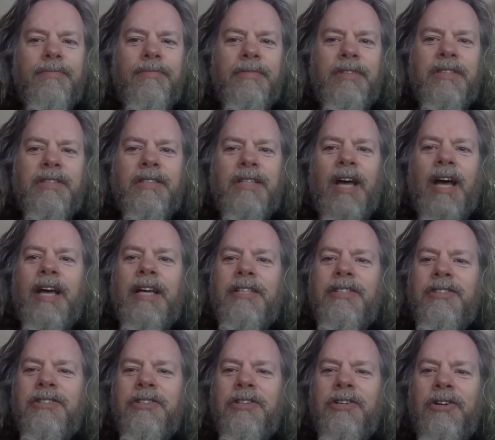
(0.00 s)
as
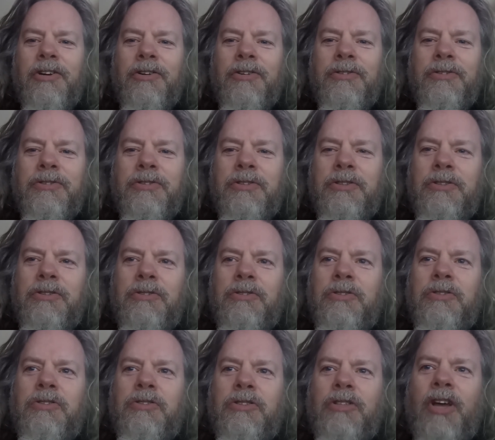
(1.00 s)
nice, you know,
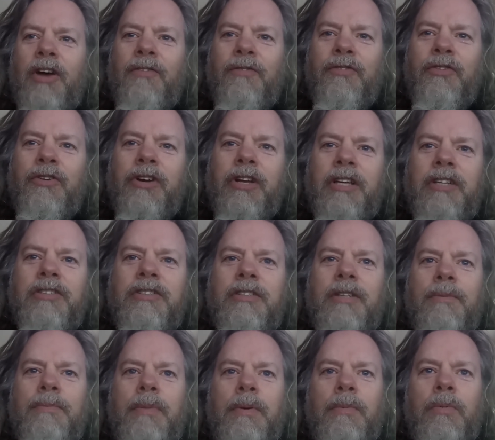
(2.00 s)
as comforting as
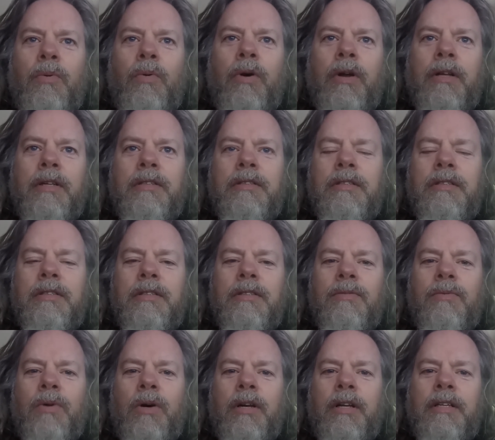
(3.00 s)
some people want
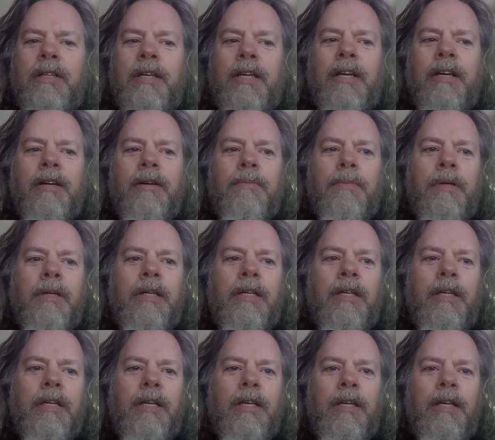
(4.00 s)
to hear, but
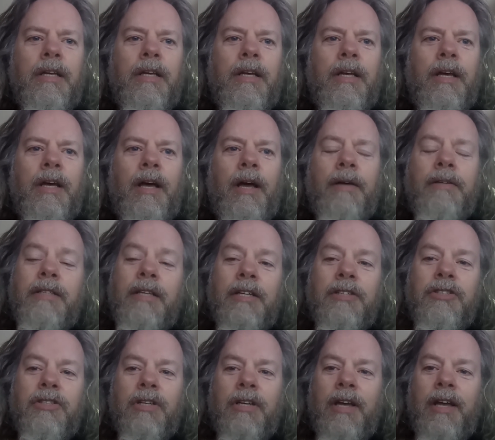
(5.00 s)
I was
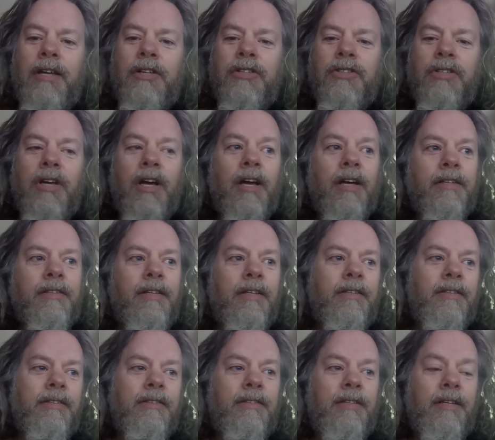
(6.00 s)
actually kind of shocked
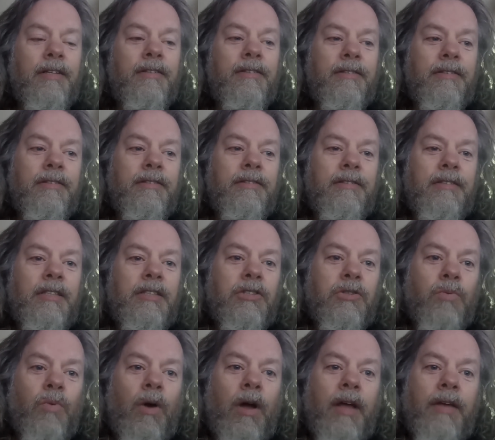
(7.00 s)
that
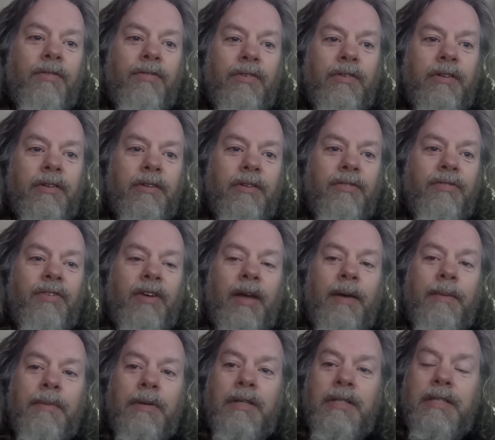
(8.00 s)
his wife and the
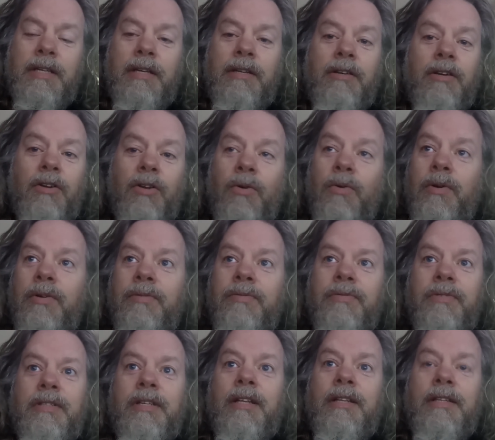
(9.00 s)
family said, you know, we've
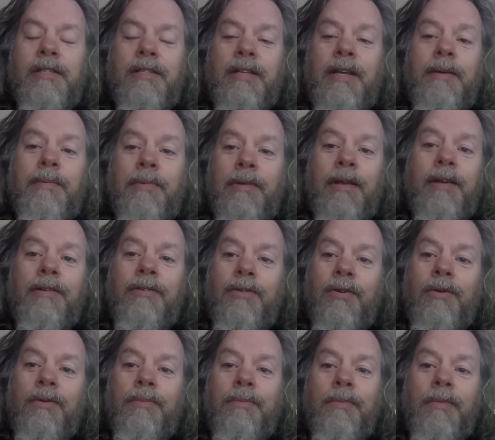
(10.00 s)
said the same thing to
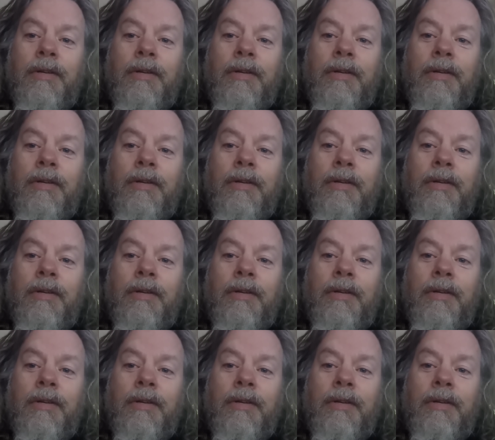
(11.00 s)
him,